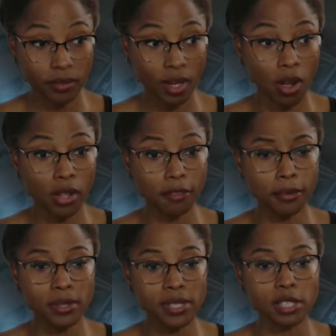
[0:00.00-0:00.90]
on the
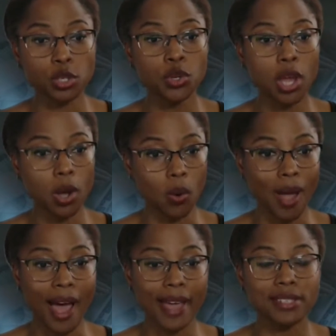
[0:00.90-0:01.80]
phone says, no,
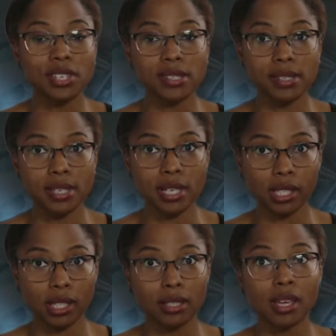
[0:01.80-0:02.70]
I just
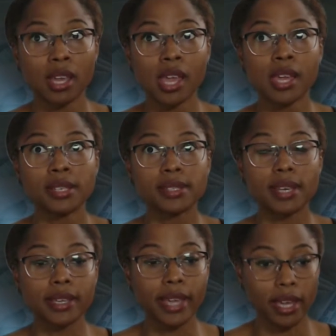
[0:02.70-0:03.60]
need to
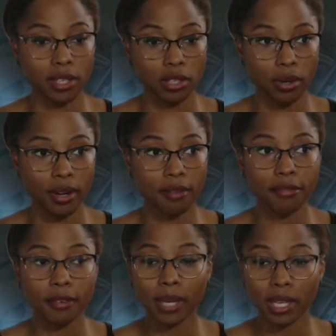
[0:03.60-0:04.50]
get your
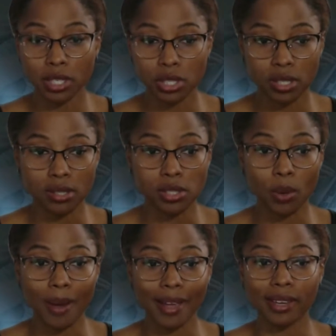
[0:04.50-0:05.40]
information
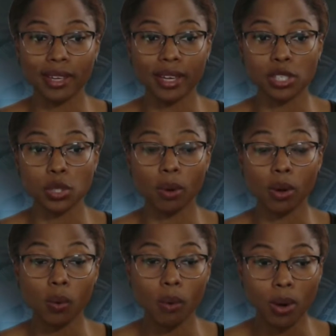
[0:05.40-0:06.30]
so I could get you a
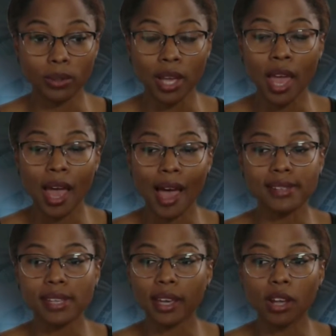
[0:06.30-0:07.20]
quote. I
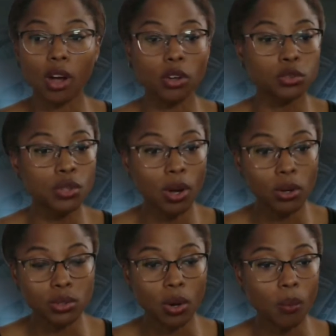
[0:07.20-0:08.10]
said,
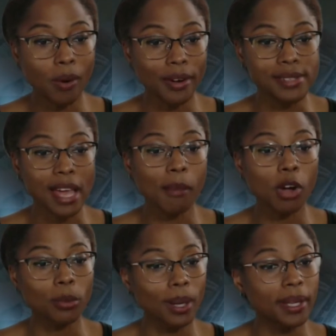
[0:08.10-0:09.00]
no worries. I'm
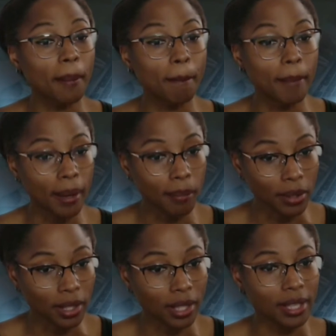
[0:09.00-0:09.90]
already a member.
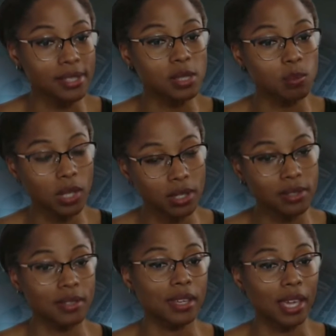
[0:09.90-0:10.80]
Can I speak
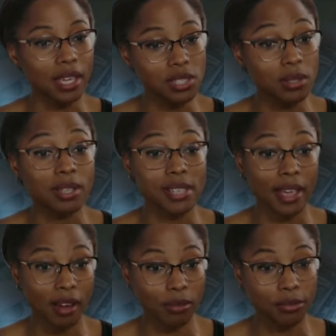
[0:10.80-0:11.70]
to the agent? Because I
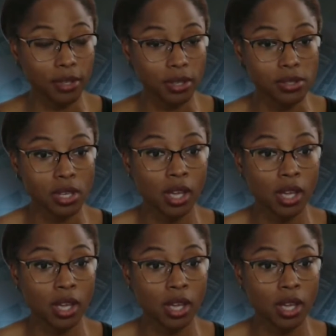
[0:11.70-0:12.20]
have referrals.